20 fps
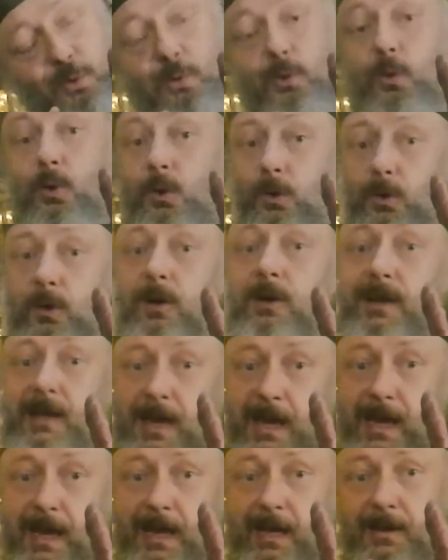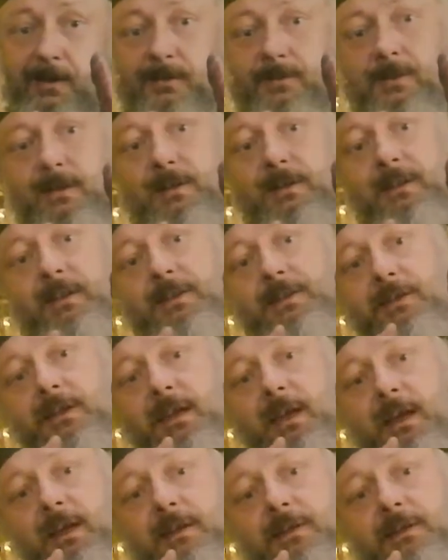or K in this
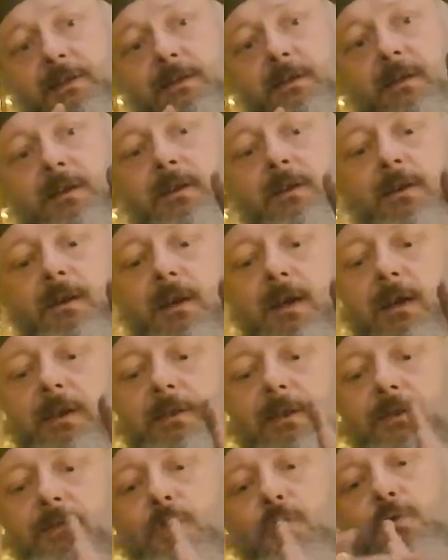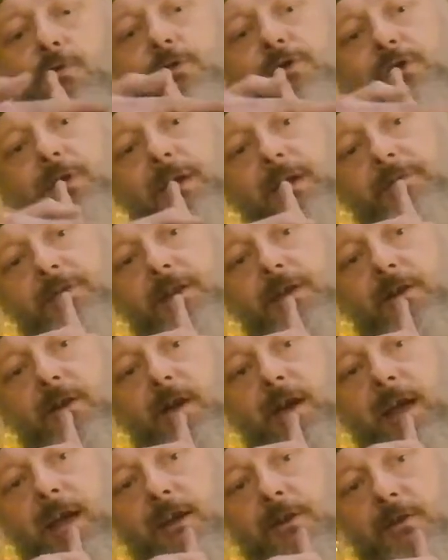case. And then, of course, you have the
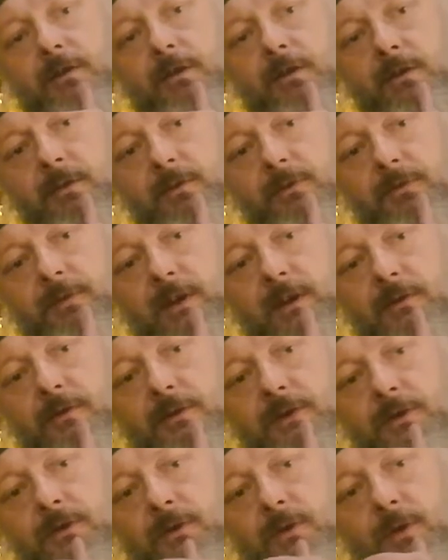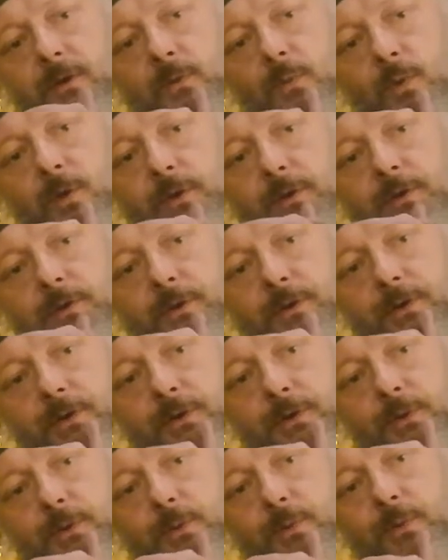diagonal figures, one,
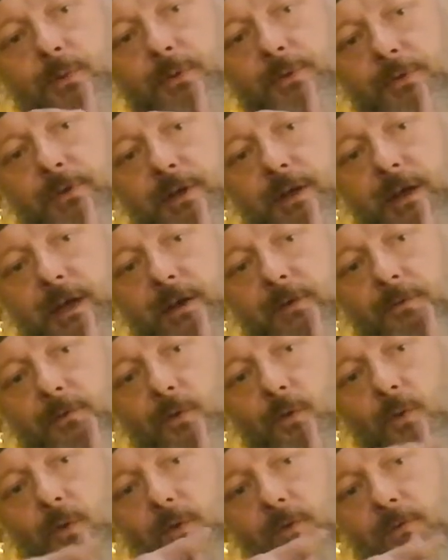two, three, four,